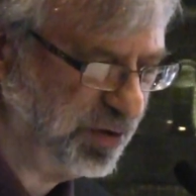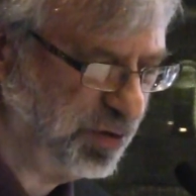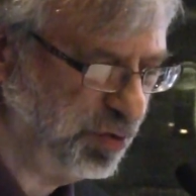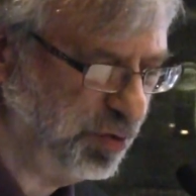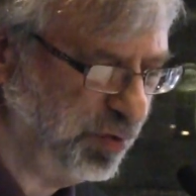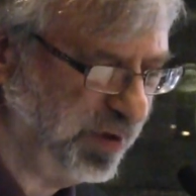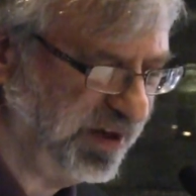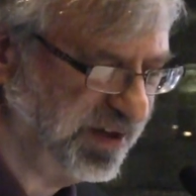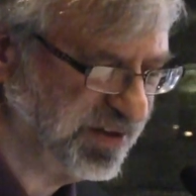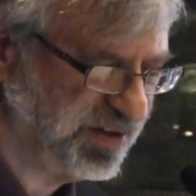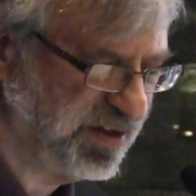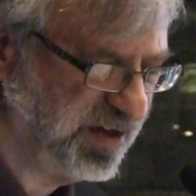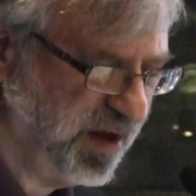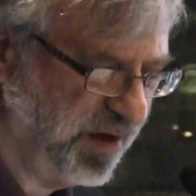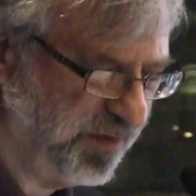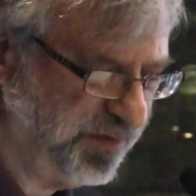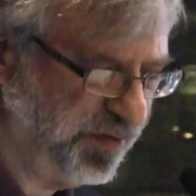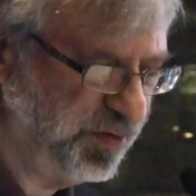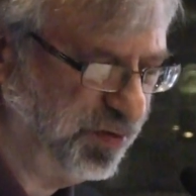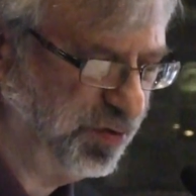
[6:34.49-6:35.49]
who is
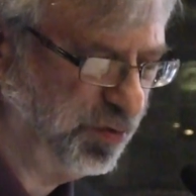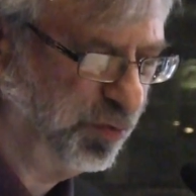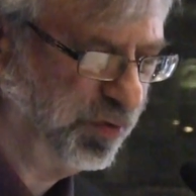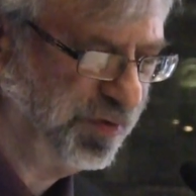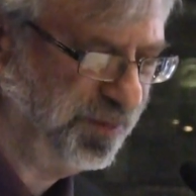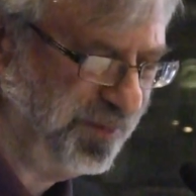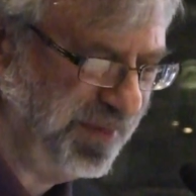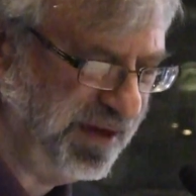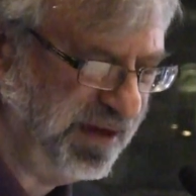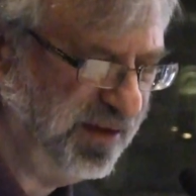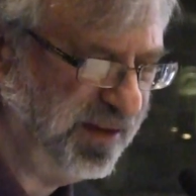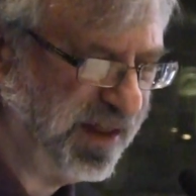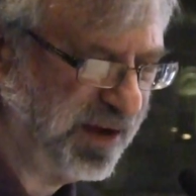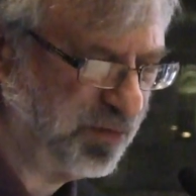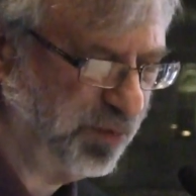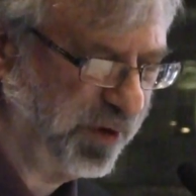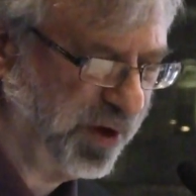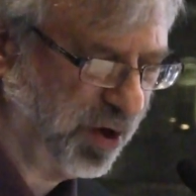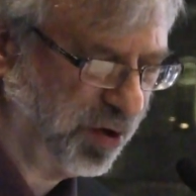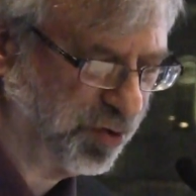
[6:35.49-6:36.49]
governed would mean
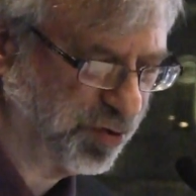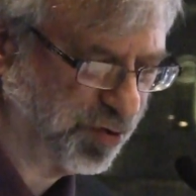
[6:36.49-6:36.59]
that we are